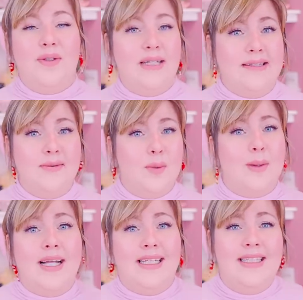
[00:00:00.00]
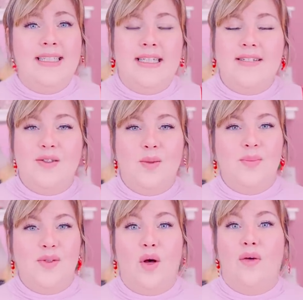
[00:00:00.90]
But next up, I needed
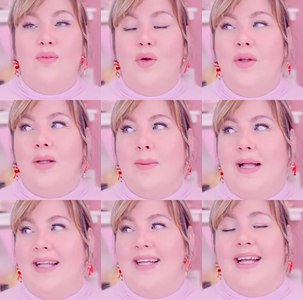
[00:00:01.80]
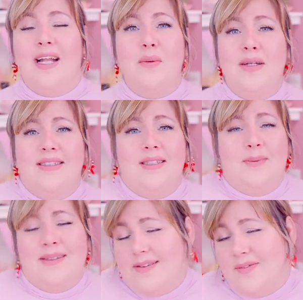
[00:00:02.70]
some sort of color palette, and I wanted to
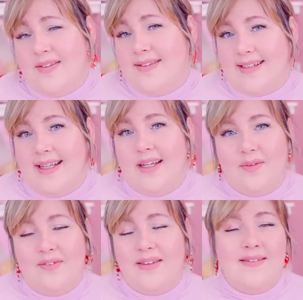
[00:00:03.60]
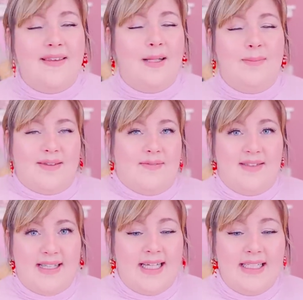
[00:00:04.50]
be sophisticated with this theme, as I've
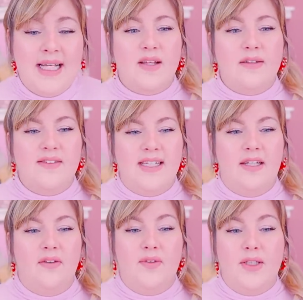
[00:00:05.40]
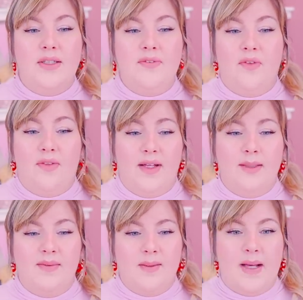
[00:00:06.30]
said. So I've seen a few different
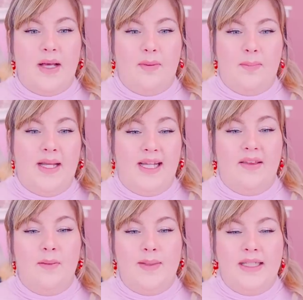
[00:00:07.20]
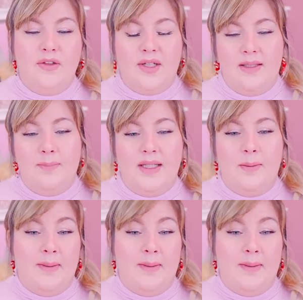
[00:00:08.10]
themes to pair with pink, the main trend being